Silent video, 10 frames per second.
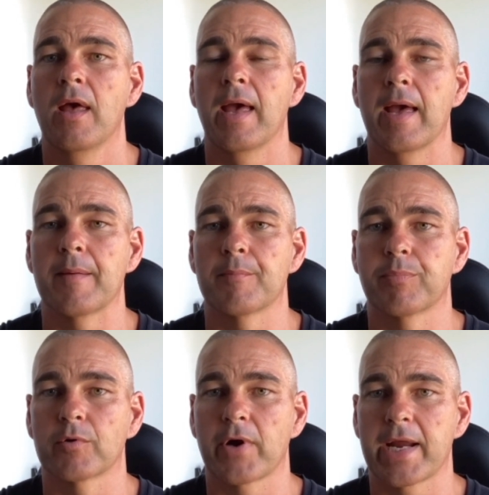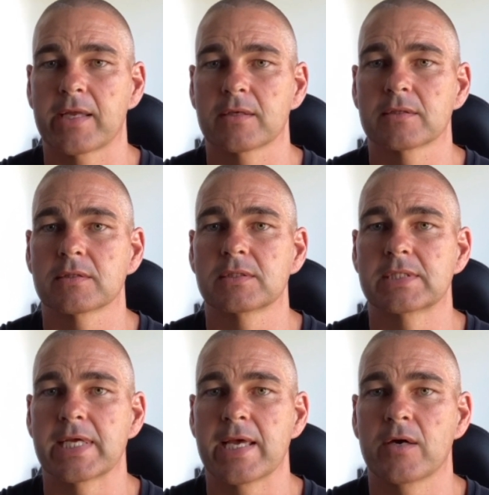and break it
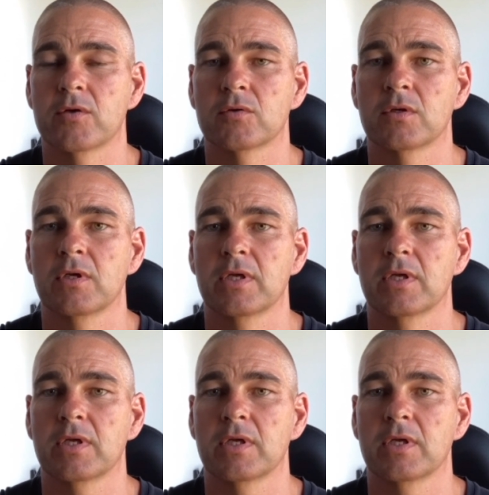down